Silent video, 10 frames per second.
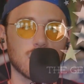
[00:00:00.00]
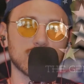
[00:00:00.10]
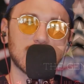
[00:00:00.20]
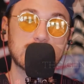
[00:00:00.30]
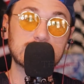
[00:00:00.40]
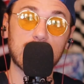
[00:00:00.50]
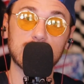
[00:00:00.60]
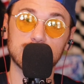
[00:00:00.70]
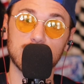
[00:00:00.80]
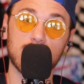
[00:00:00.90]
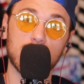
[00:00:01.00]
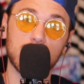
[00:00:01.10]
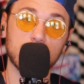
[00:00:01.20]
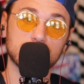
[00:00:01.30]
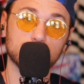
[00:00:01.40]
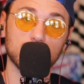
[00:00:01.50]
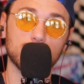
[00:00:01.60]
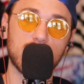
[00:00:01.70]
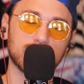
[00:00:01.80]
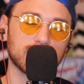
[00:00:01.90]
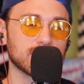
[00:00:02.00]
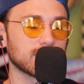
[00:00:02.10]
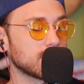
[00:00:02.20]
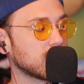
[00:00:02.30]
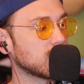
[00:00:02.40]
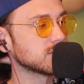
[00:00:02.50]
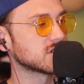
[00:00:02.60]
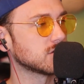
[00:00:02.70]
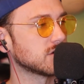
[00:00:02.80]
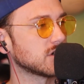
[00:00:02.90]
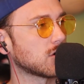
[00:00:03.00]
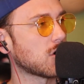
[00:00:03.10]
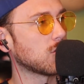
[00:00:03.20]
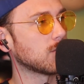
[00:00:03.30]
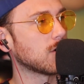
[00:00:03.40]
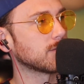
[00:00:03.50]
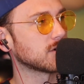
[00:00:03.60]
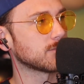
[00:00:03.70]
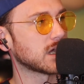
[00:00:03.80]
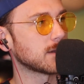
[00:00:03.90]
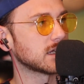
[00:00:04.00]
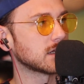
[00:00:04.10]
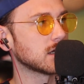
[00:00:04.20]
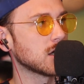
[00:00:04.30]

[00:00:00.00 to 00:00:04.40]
Thanks, guys. It's Blue Mafia from the home studio, home opener, baby.